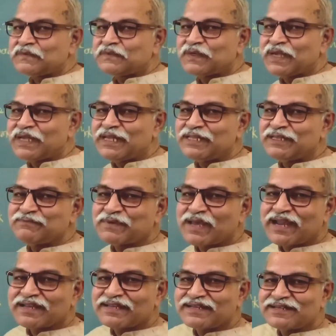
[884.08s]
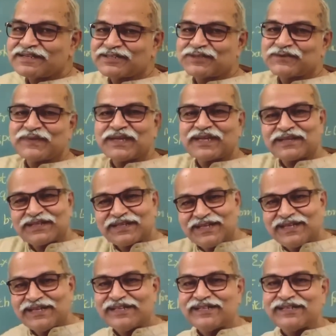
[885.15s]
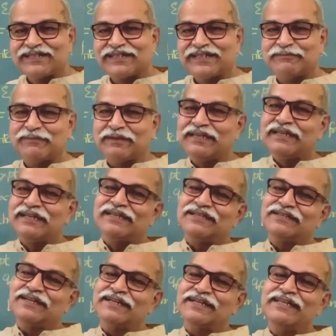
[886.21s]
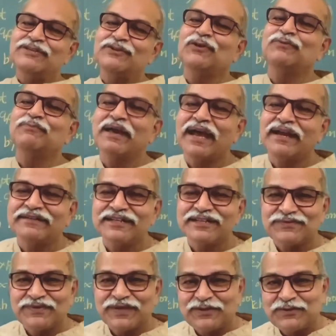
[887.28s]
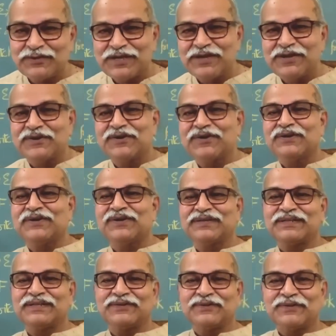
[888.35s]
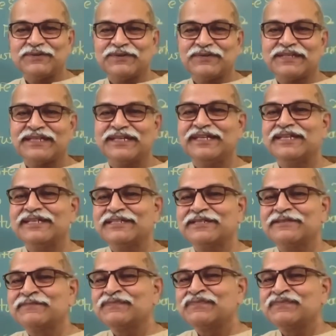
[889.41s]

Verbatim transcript: Okay, the magnets were there, and studies on magnets were going on, and all those things.